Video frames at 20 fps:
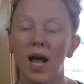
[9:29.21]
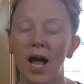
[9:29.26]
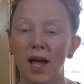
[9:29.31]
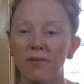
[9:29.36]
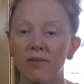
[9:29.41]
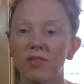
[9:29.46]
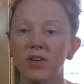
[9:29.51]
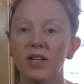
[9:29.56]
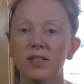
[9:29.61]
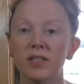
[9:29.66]

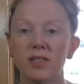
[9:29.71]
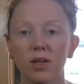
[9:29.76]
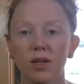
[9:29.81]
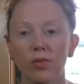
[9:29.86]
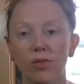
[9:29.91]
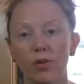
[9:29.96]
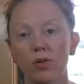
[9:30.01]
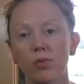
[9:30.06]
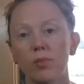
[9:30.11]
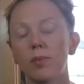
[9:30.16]
advocacy
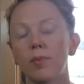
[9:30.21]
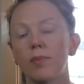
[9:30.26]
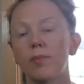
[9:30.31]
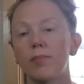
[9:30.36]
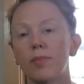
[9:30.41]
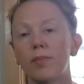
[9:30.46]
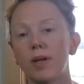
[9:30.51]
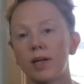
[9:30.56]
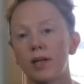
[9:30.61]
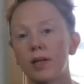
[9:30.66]
group
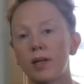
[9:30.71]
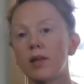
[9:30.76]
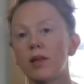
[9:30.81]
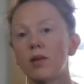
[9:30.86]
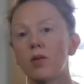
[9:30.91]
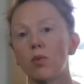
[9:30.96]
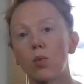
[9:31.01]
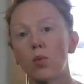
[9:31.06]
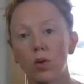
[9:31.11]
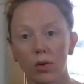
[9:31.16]
in
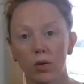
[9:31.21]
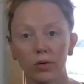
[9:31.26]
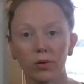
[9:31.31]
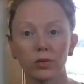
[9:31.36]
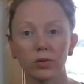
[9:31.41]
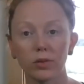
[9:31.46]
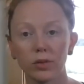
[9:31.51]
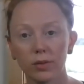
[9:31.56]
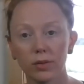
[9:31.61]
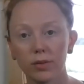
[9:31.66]
the
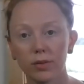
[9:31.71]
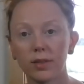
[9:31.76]
world.